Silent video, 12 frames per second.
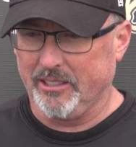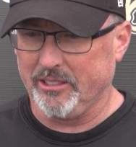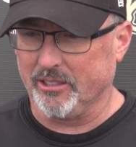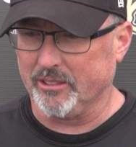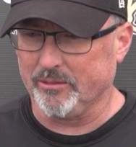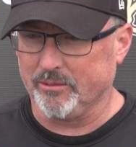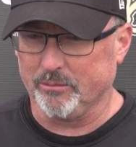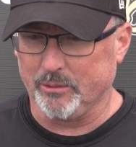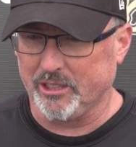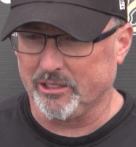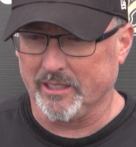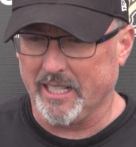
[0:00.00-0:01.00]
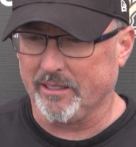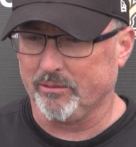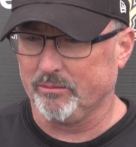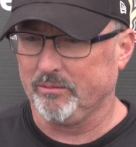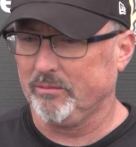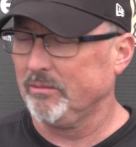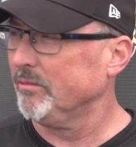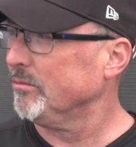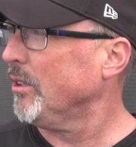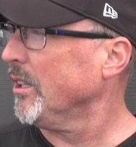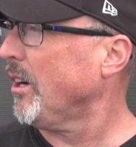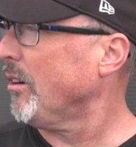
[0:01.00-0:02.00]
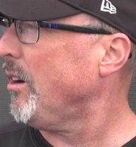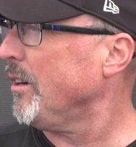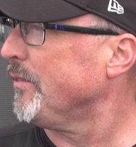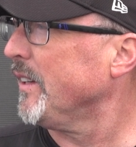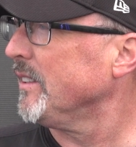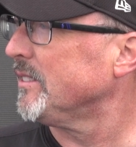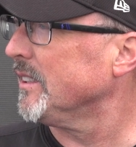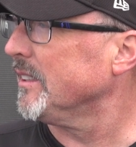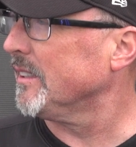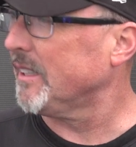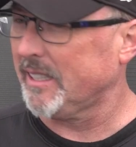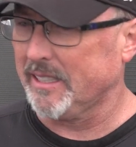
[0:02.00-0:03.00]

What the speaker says: you know, we still got to run our offense. And,